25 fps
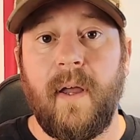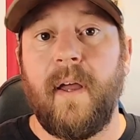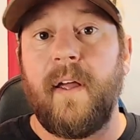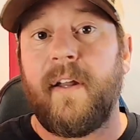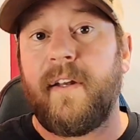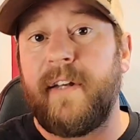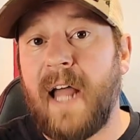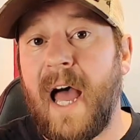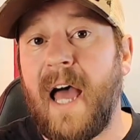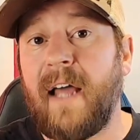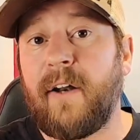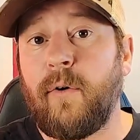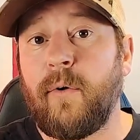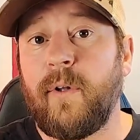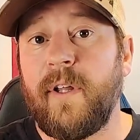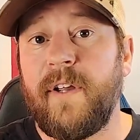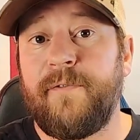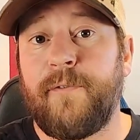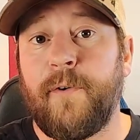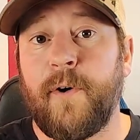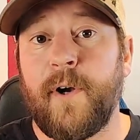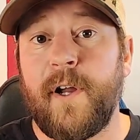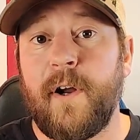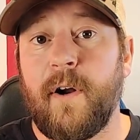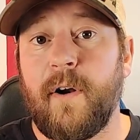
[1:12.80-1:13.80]
not only
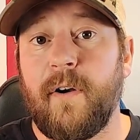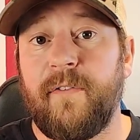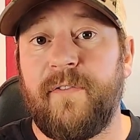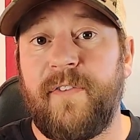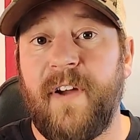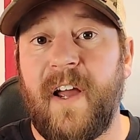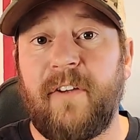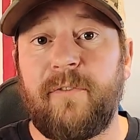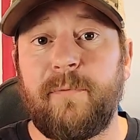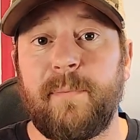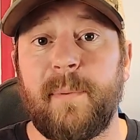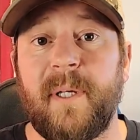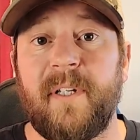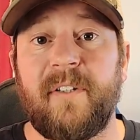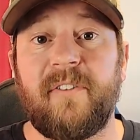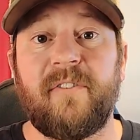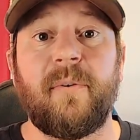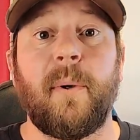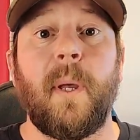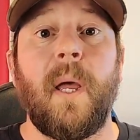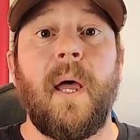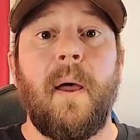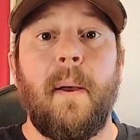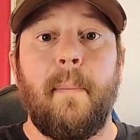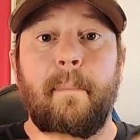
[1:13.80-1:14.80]
for your investments,
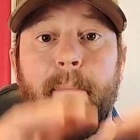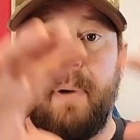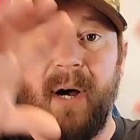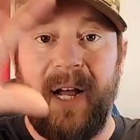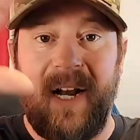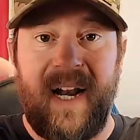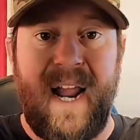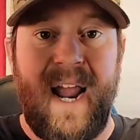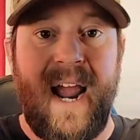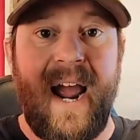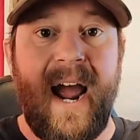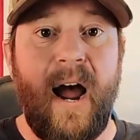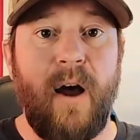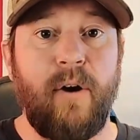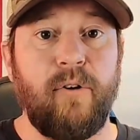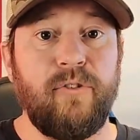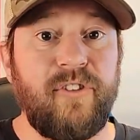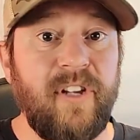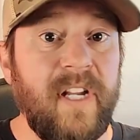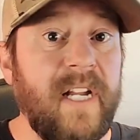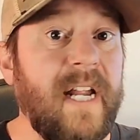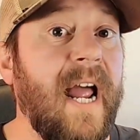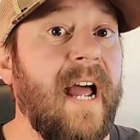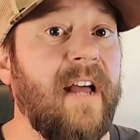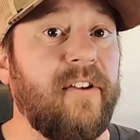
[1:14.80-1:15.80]
but
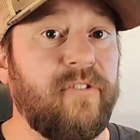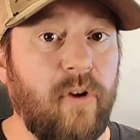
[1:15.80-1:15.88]
housing as a